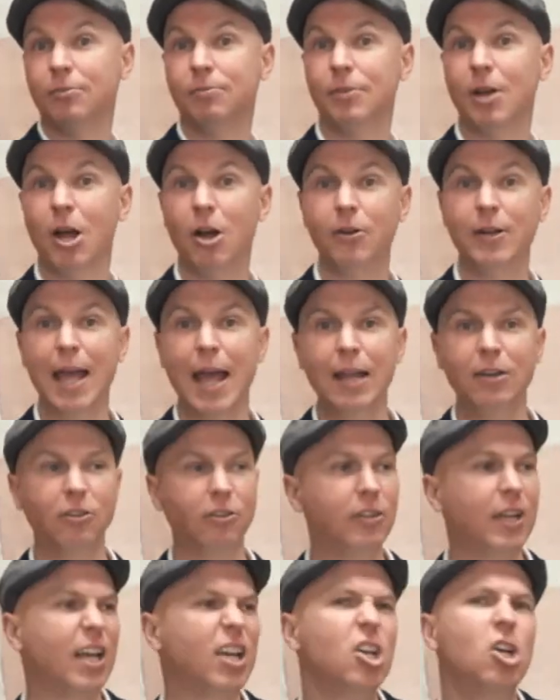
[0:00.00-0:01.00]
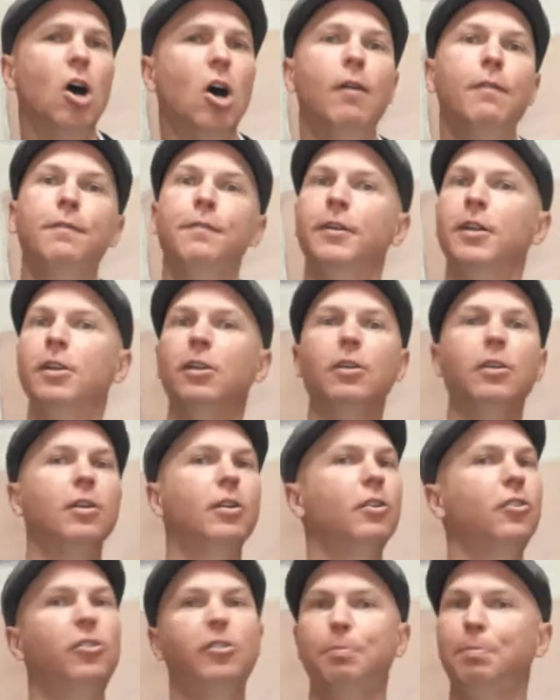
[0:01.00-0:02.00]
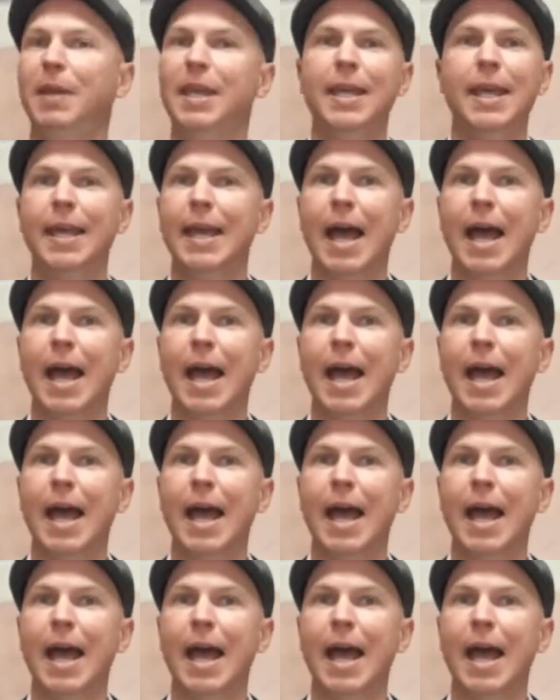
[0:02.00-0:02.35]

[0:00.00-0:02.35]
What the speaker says: Okay? Just get confident speaking